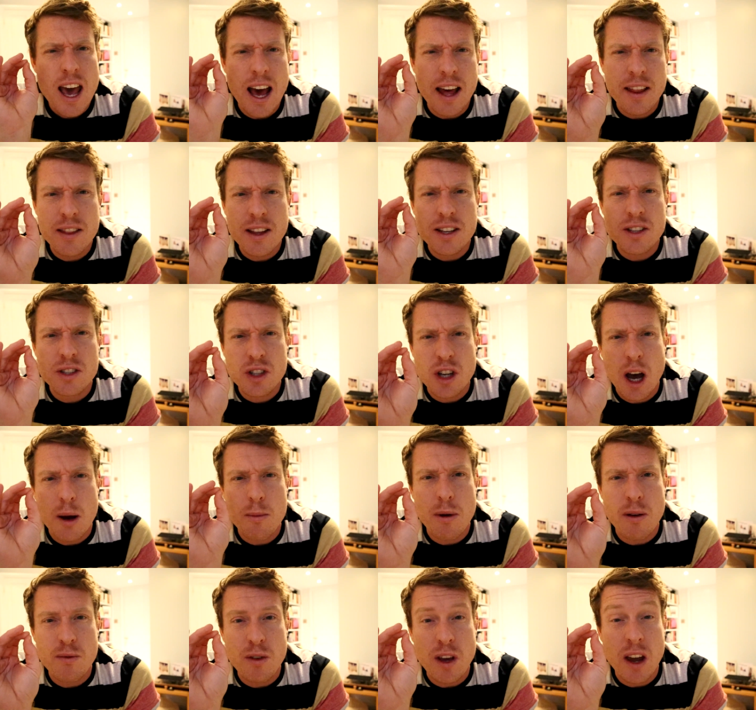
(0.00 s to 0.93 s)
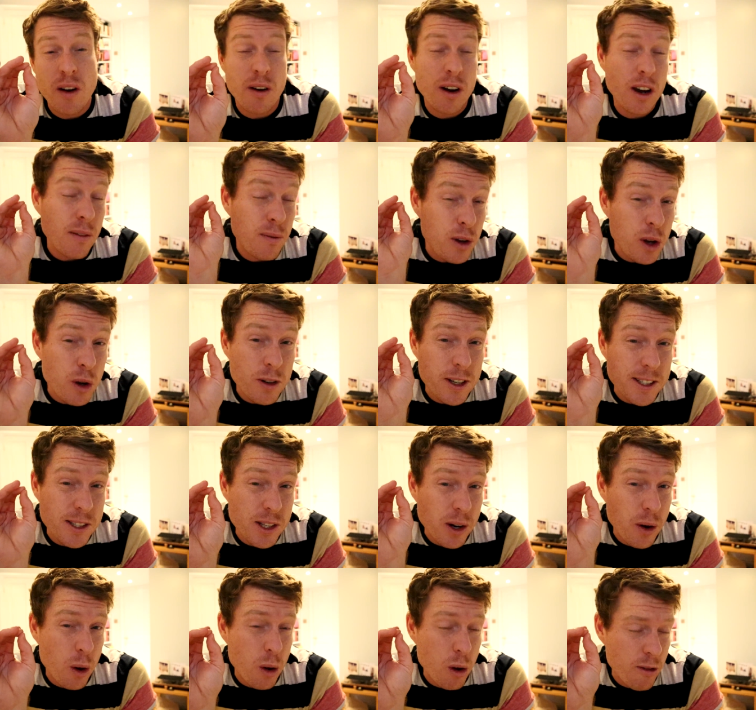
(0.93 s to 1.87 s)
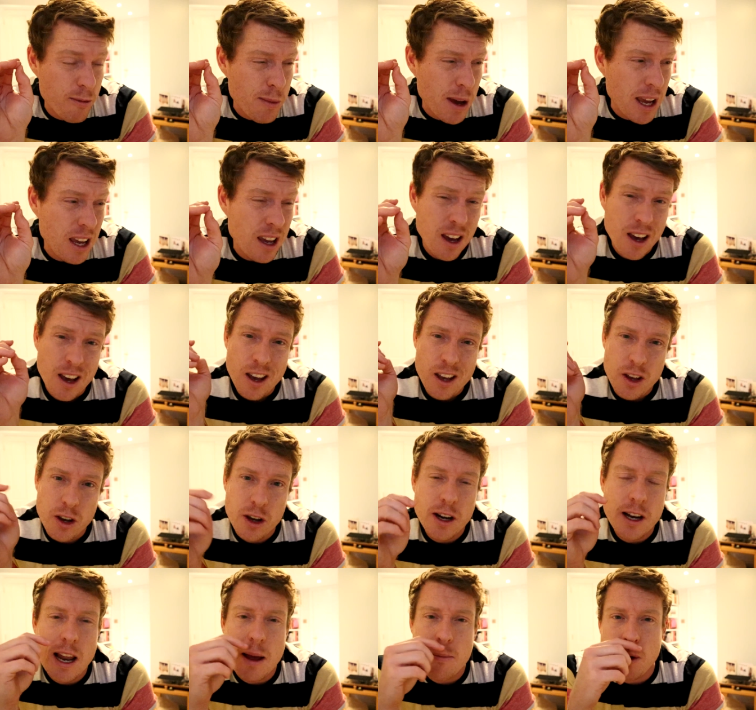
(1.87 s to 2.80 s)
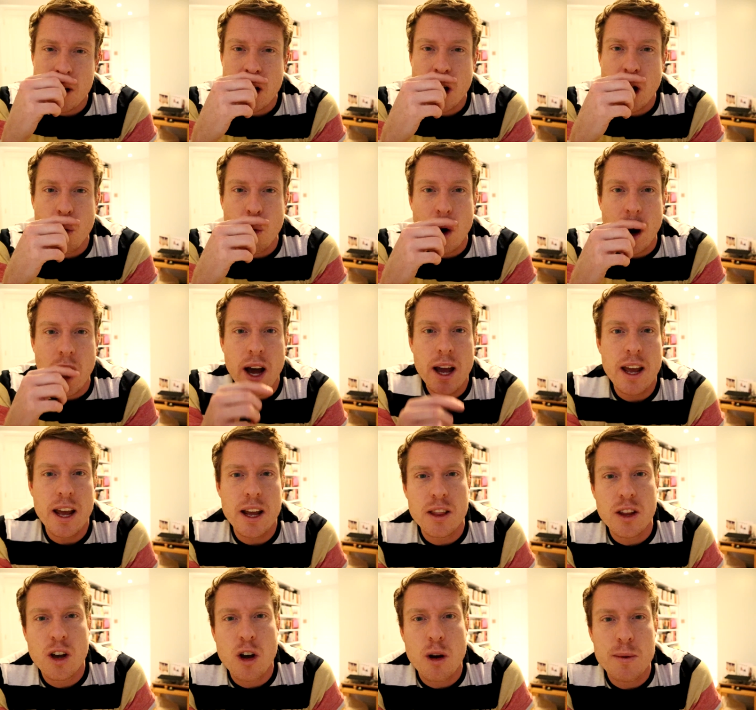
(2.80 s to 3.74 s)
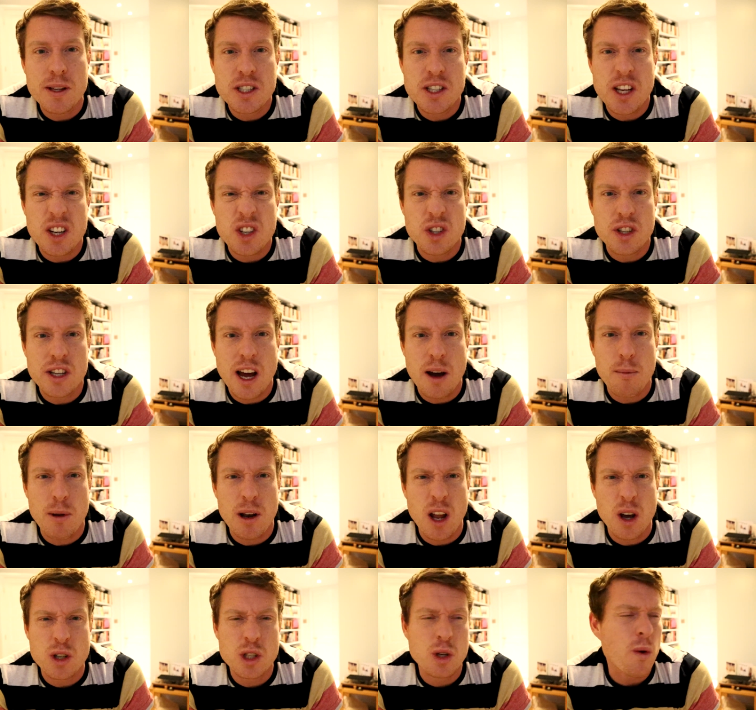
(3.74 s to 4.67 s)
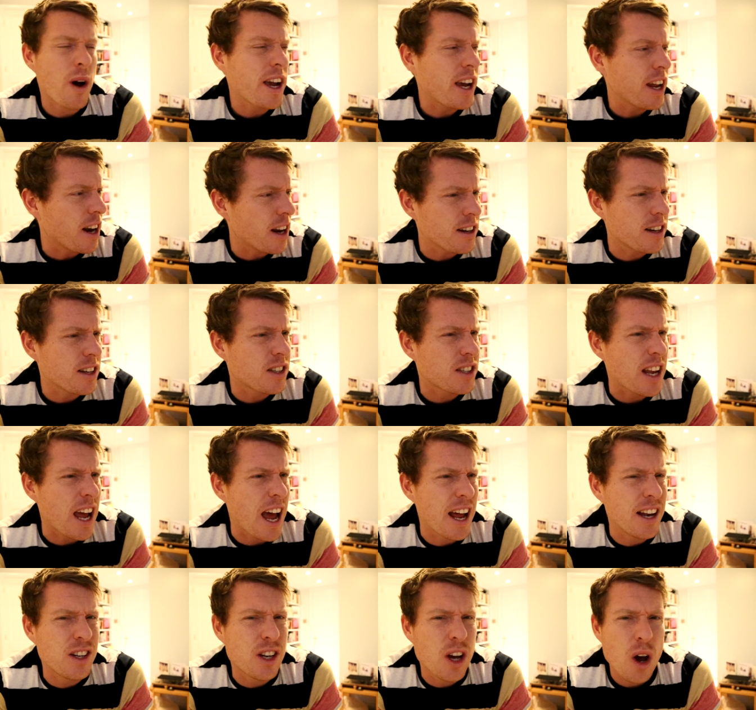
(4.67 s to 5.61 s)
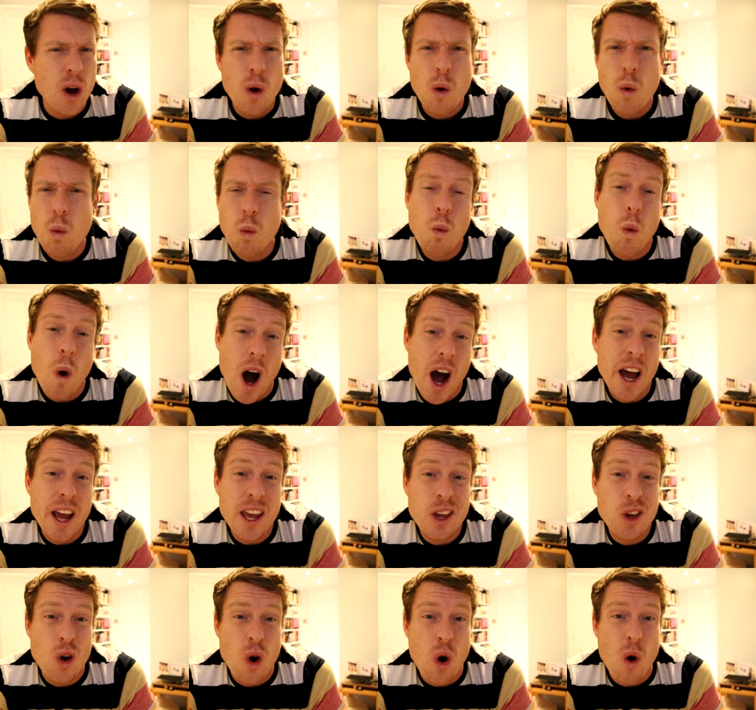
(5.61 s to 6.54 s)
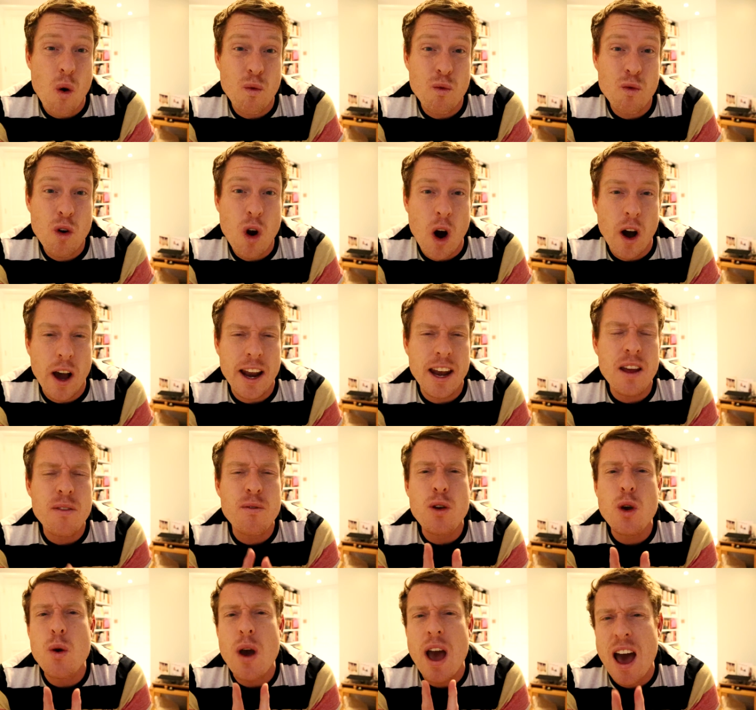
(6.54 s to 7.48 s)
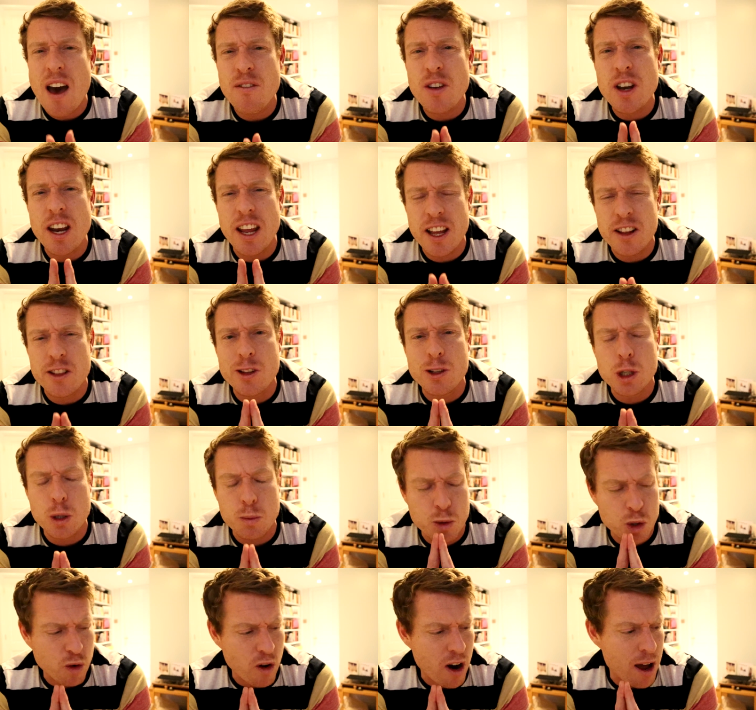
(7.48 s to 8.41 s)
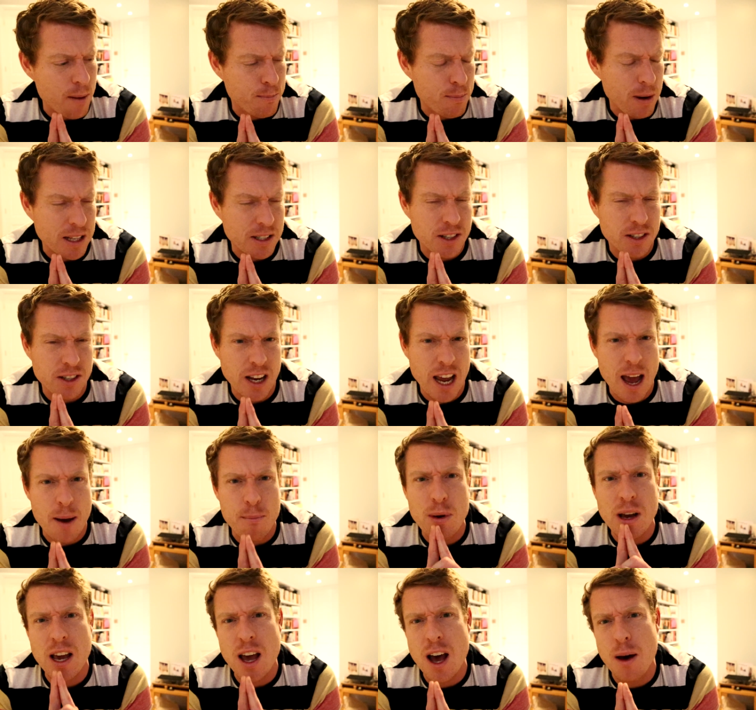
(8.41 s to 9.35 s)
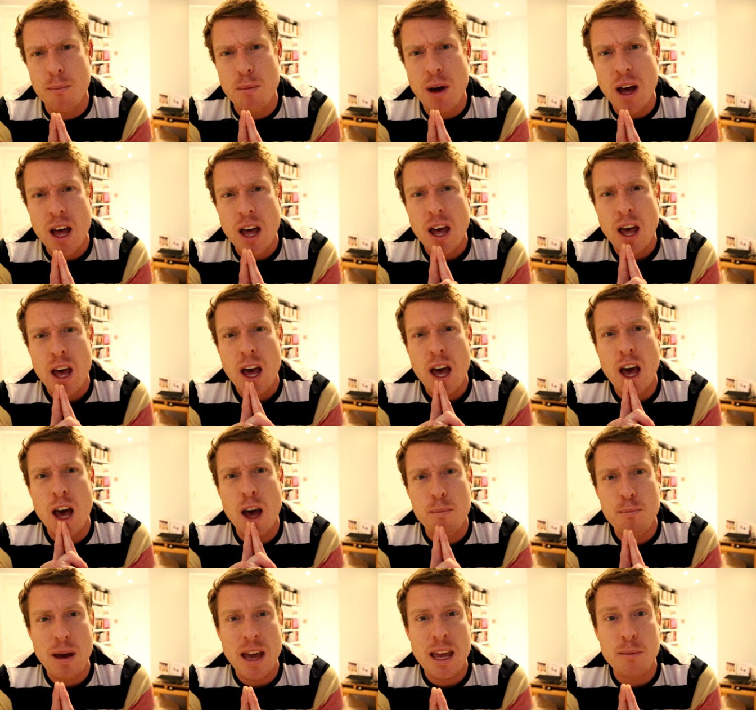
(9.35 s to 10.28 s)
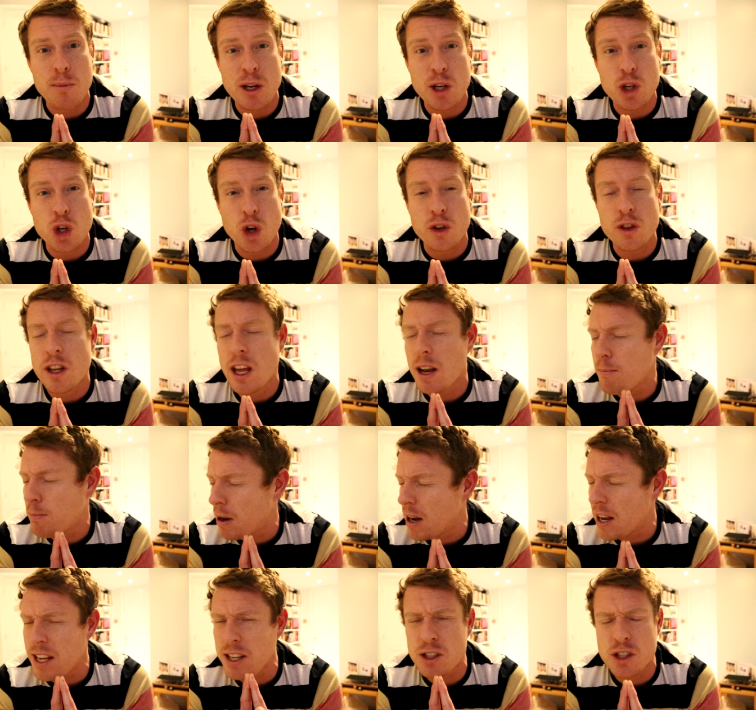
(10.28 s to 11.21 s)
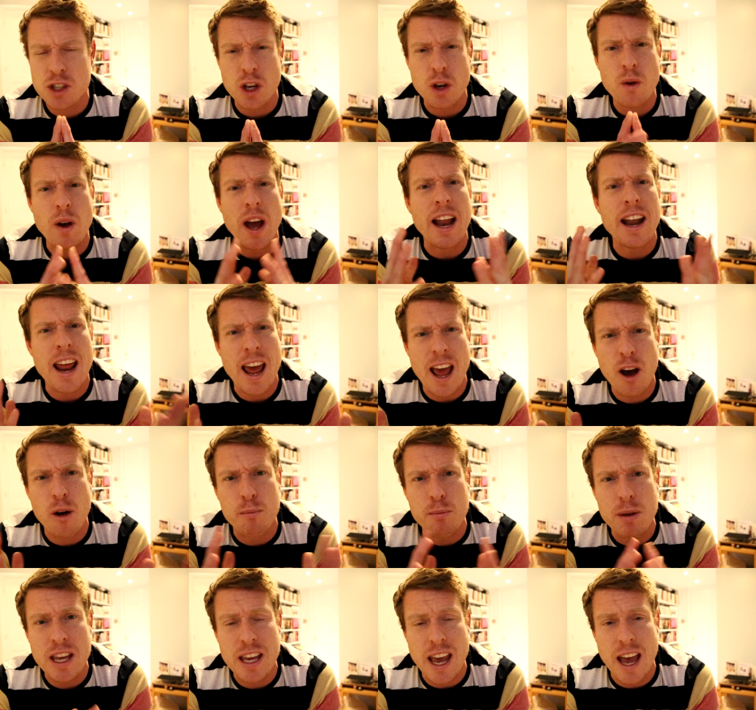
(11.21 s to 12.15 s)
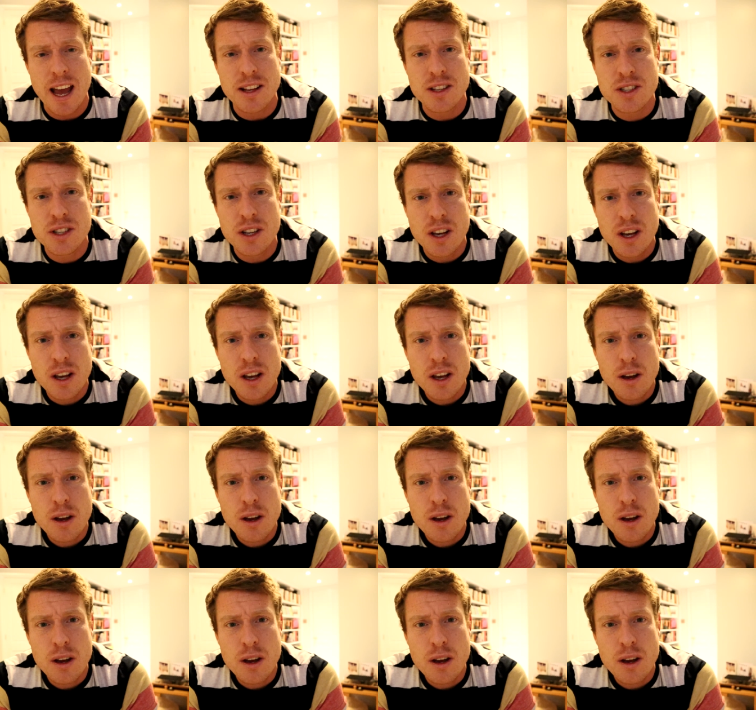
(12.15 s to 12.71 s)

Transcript: at this time of year and if you disagree with me, you can let me know why in the comment section down below so I can understand why you're wrong and if you haven't hit the subscribe button yet and become a baby John then please do and help me get